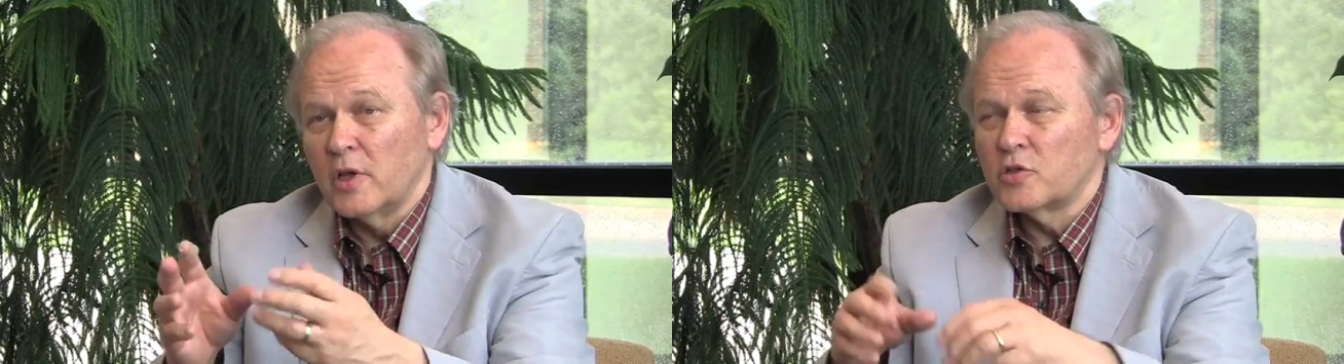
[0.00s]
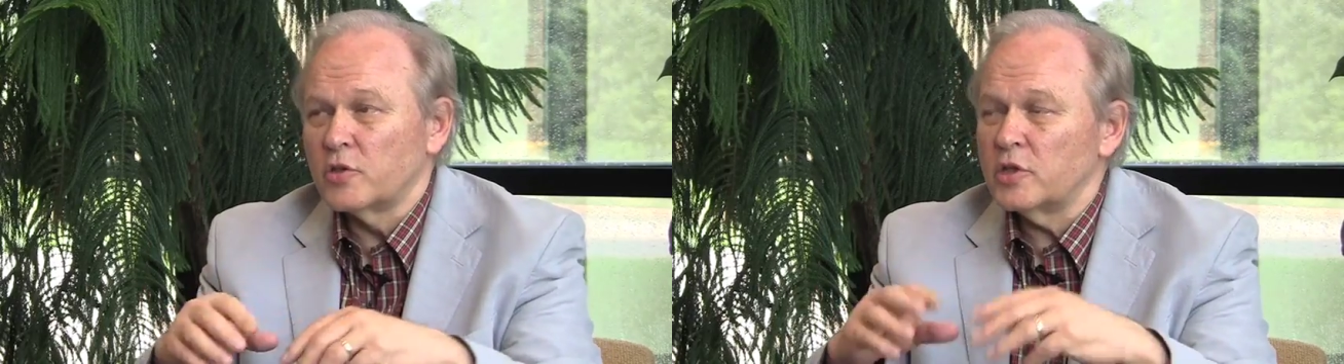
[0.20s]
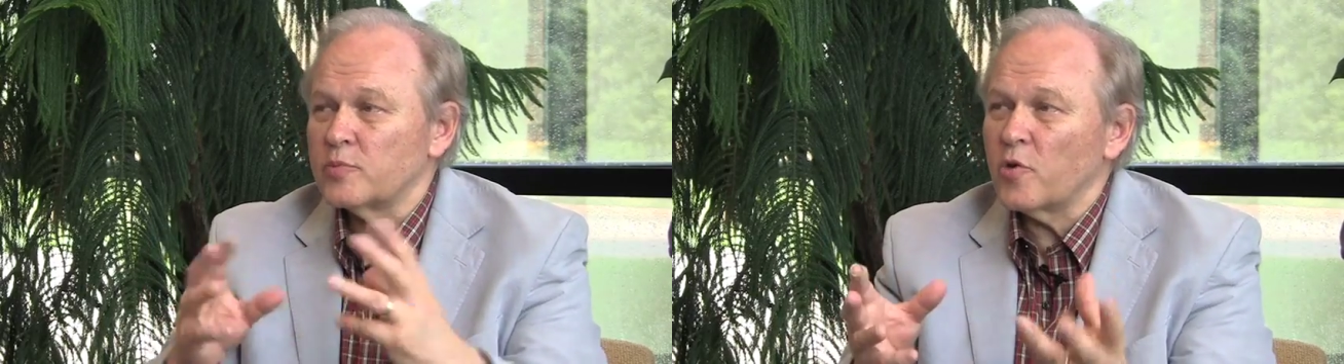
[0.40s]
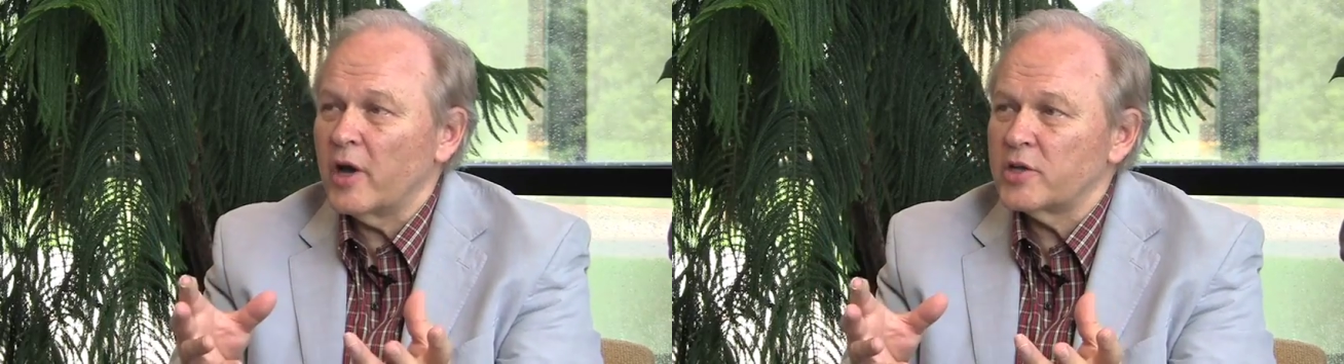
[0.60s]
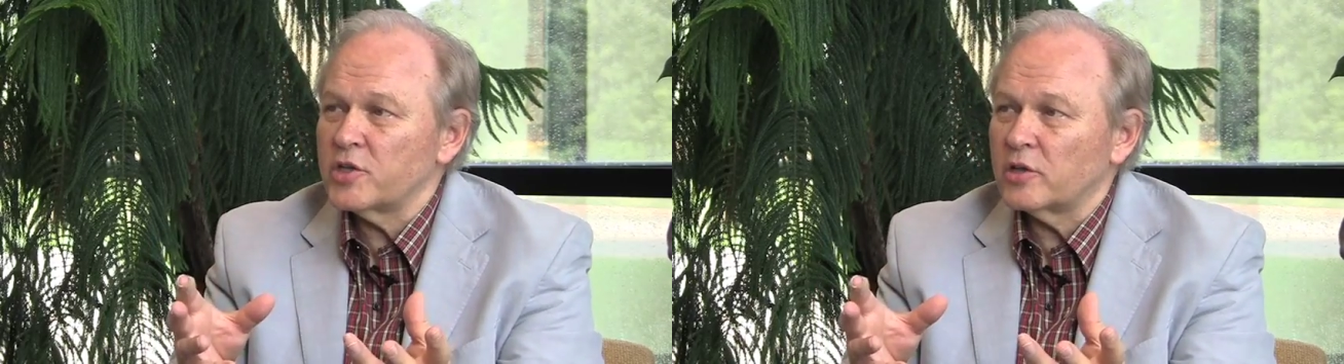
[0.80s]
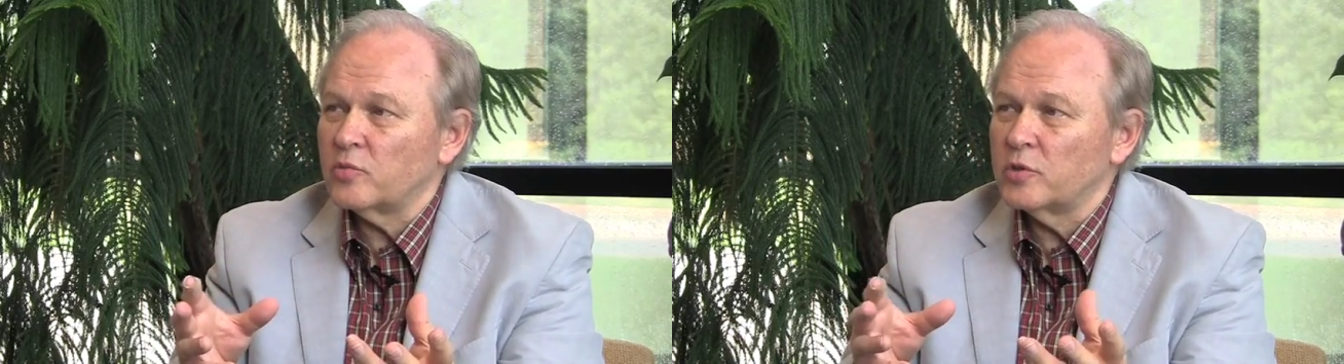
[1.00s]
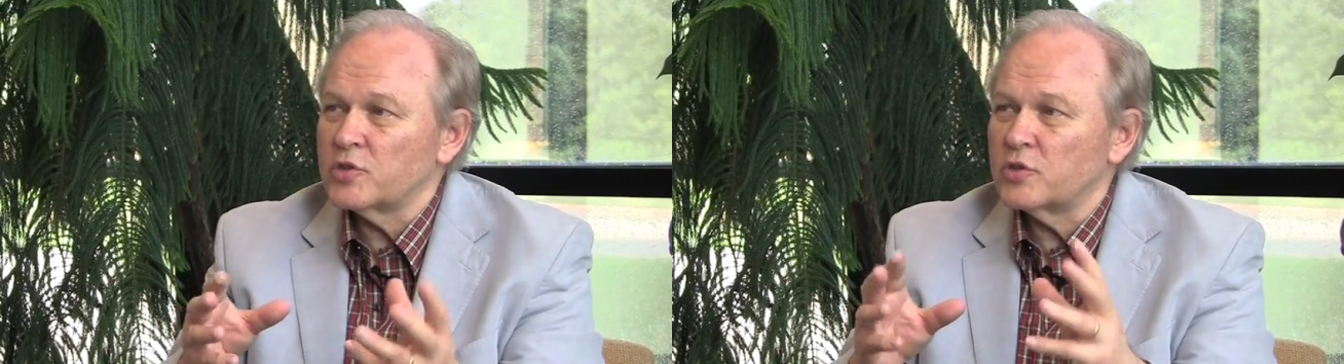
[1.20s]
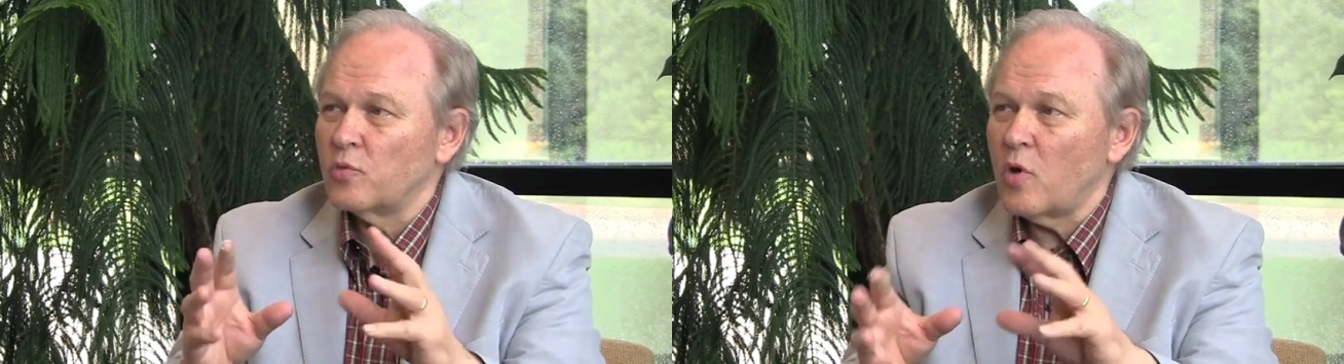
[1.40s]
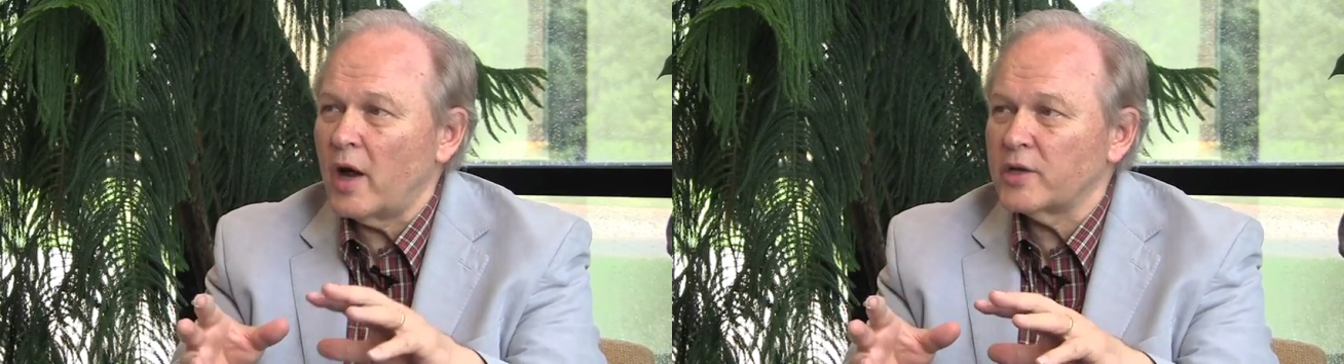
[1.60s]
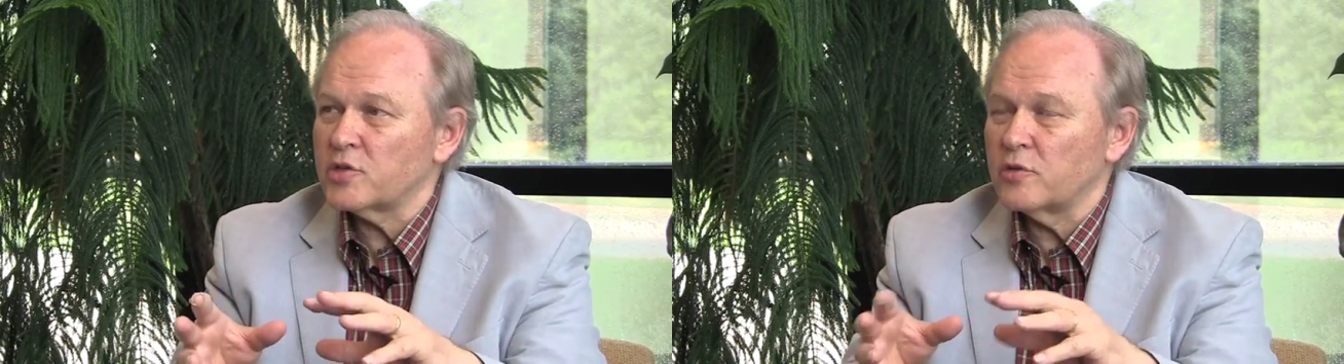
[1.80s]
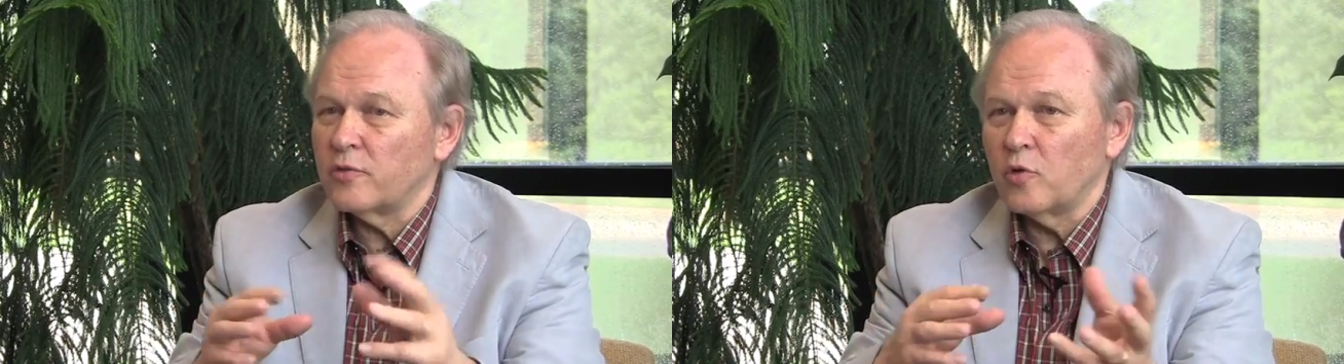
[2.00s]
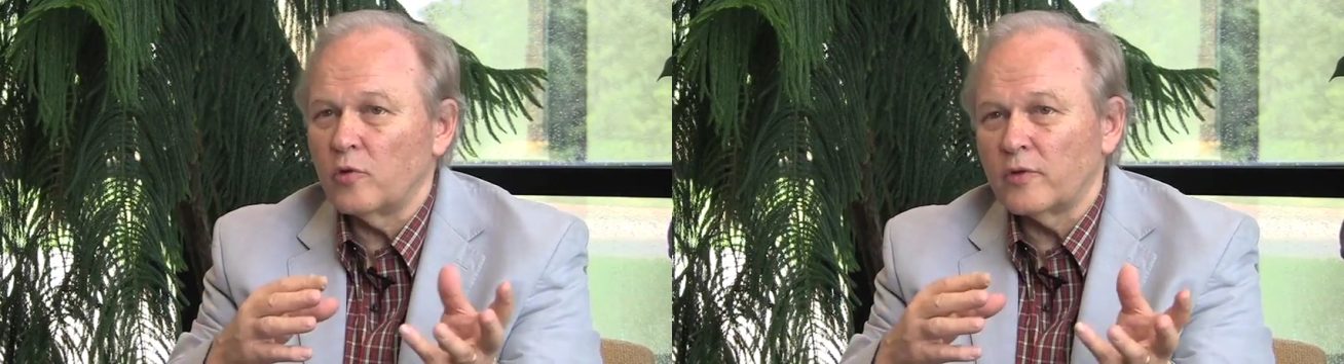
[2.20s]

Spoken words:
So this project was to watch the flow